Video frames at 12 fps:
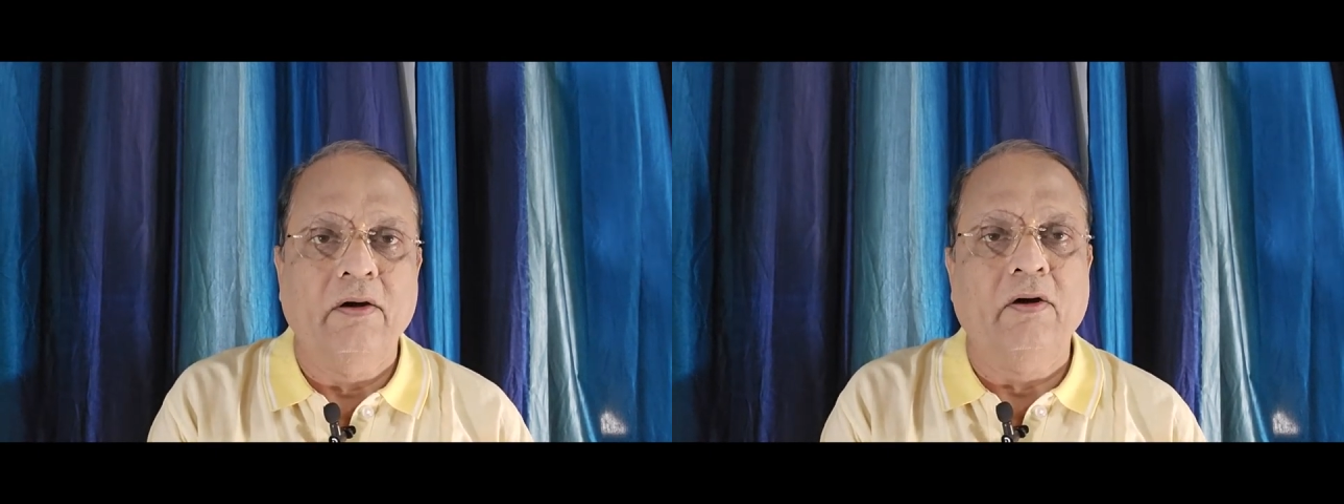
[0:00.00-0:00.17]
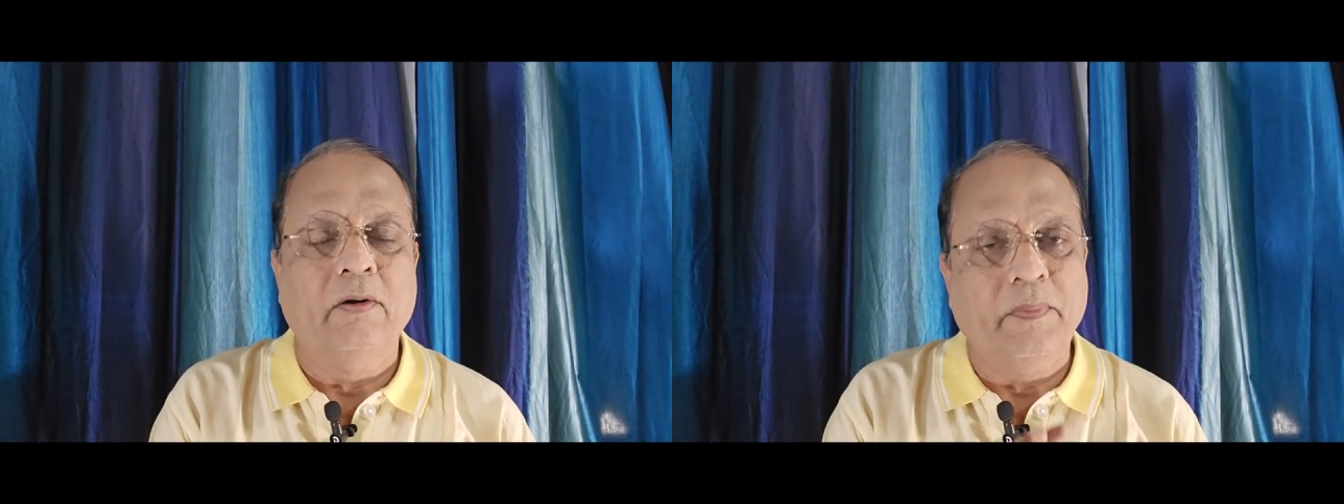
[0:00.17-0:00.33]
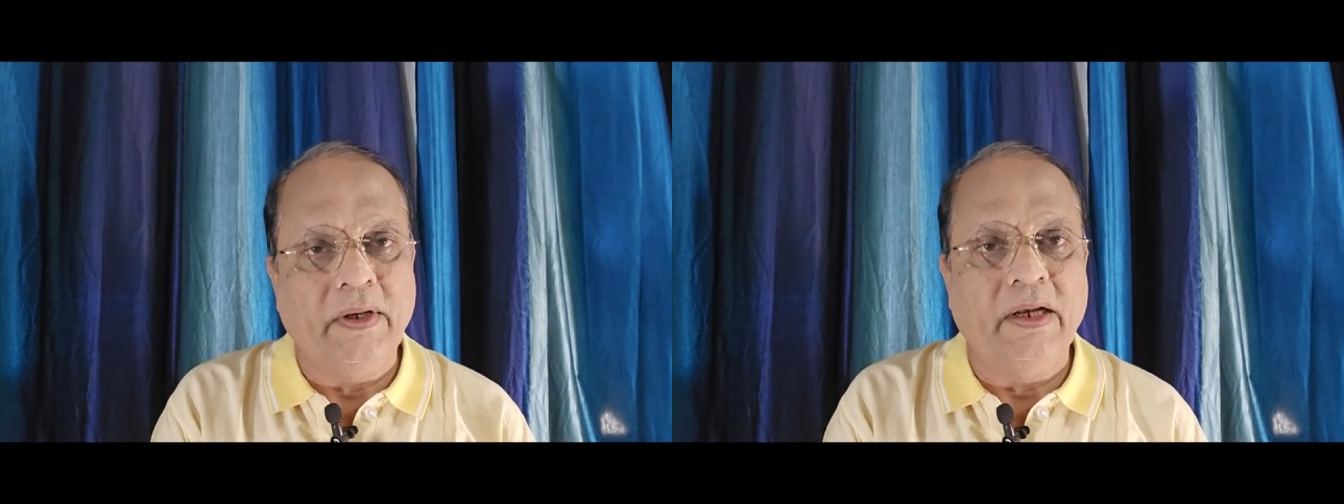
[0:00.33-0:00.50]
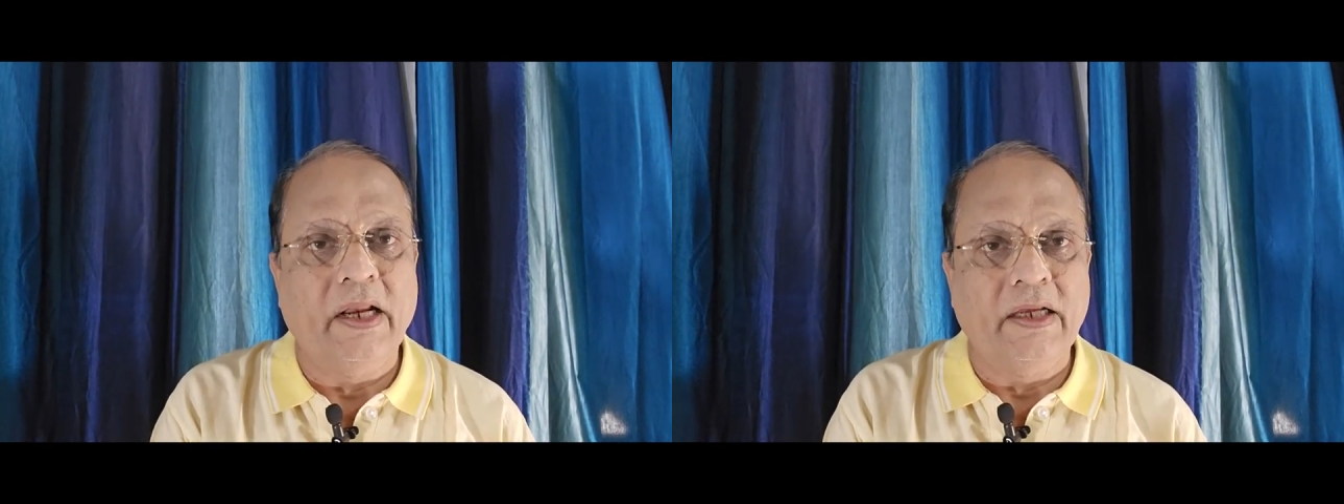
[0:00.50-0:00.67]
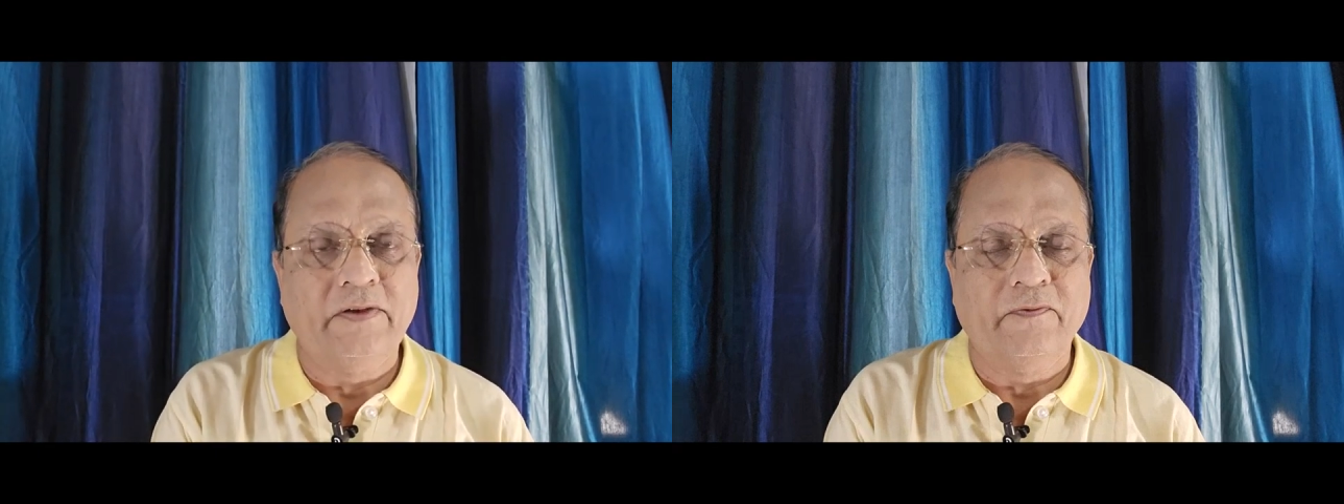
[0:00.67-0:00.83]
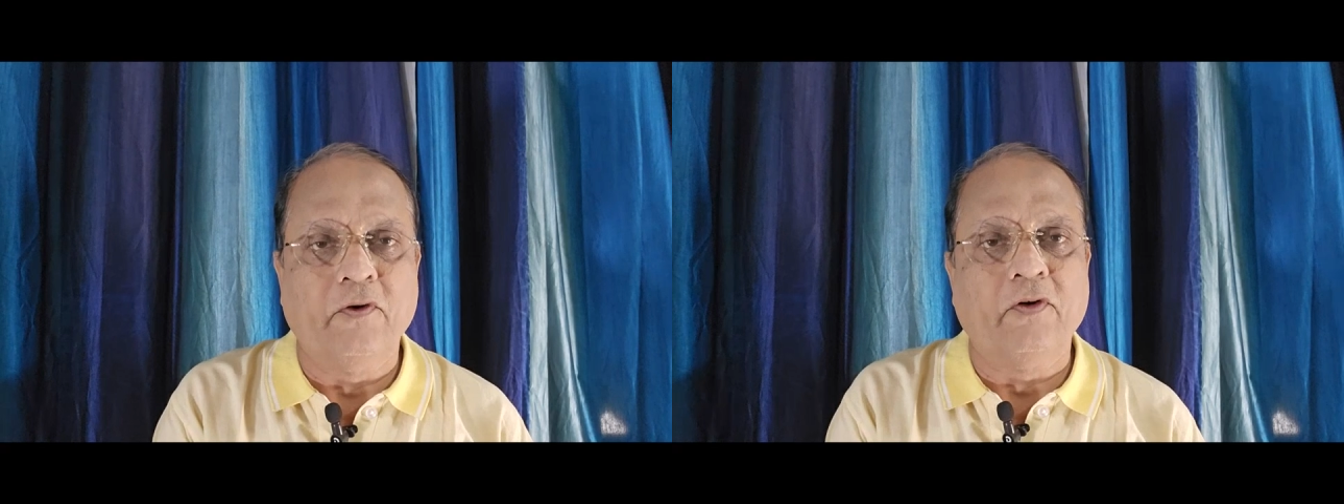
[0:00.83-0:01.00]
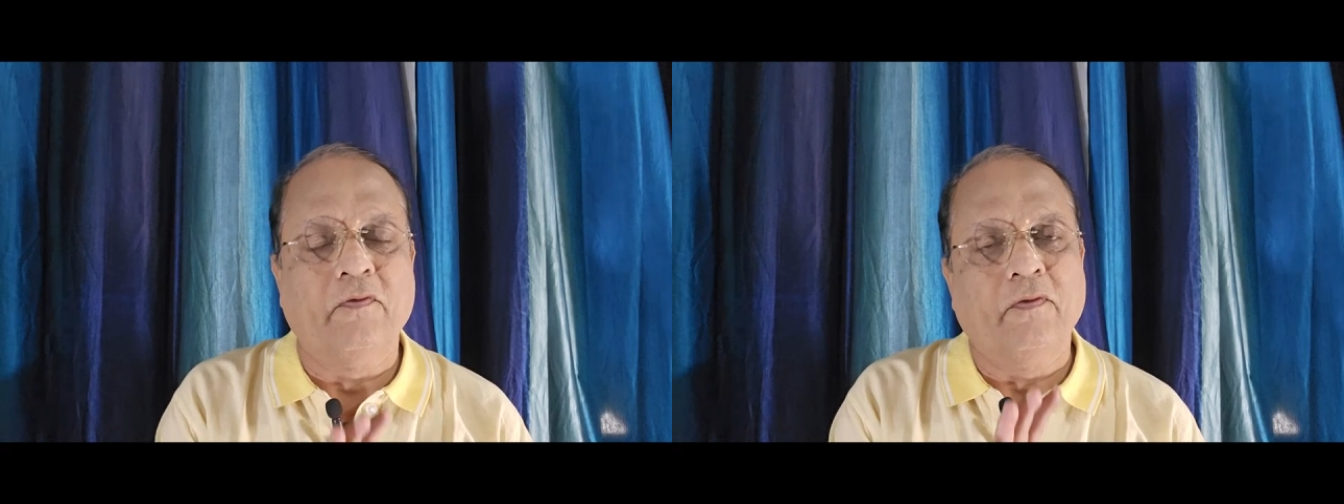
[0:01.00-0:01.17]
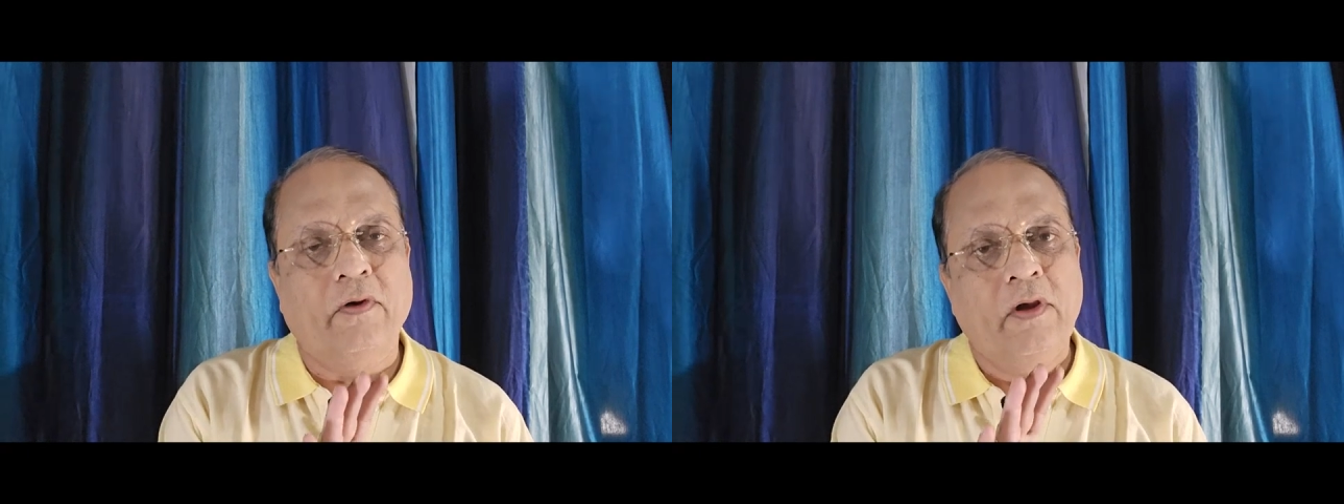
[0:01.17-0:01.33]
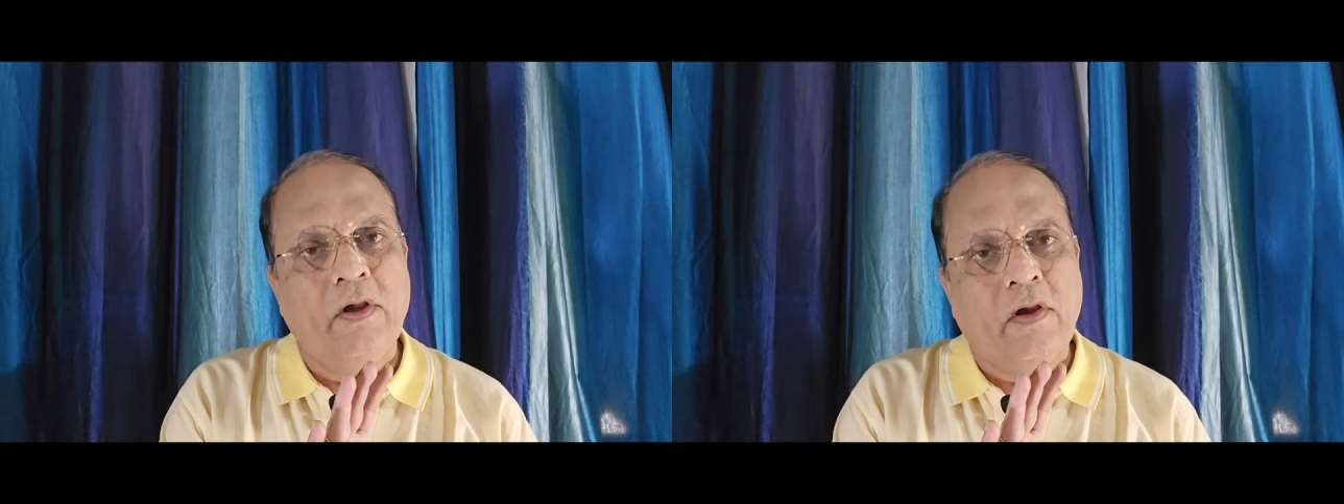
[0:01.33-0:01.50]
or penalized
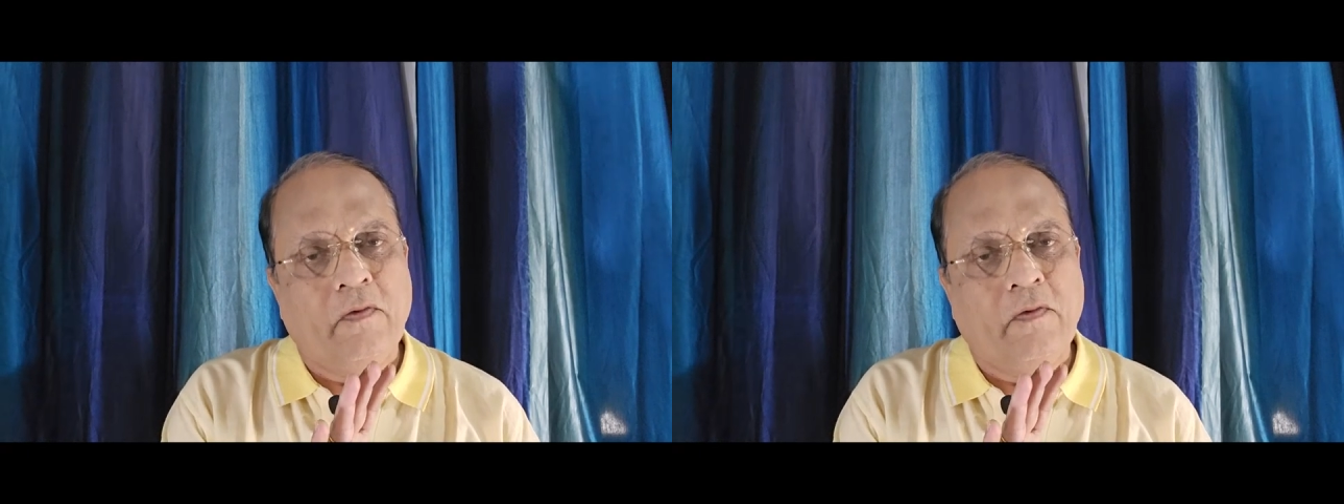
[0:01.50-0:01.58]
for